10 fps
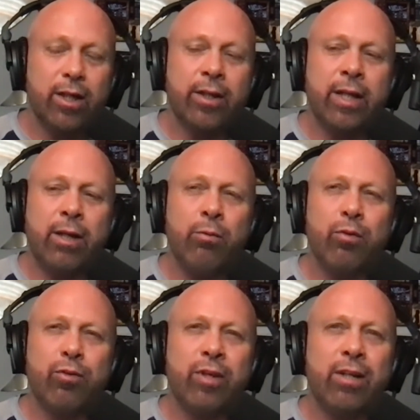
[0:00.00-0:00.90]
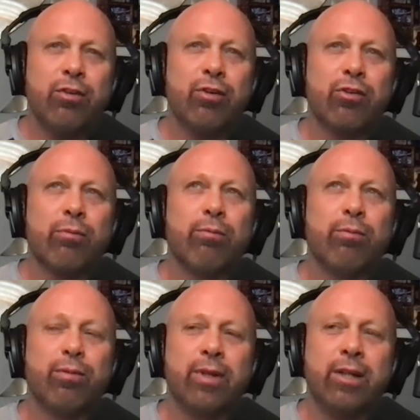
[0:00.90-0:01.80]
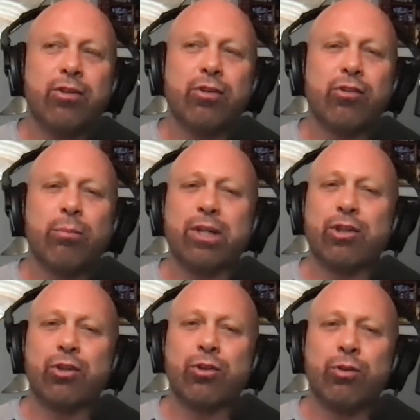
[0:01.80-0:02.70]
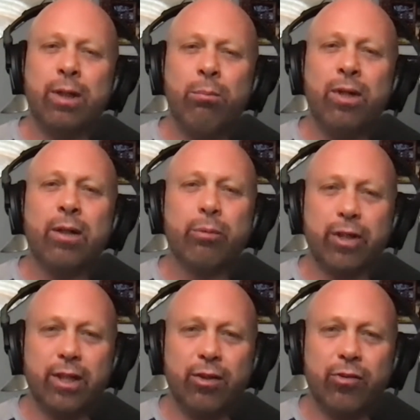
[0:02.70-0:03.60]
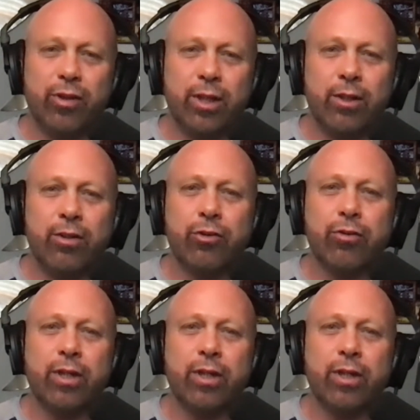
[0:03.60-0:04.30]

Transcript: they they took some they took some extreme liberties in,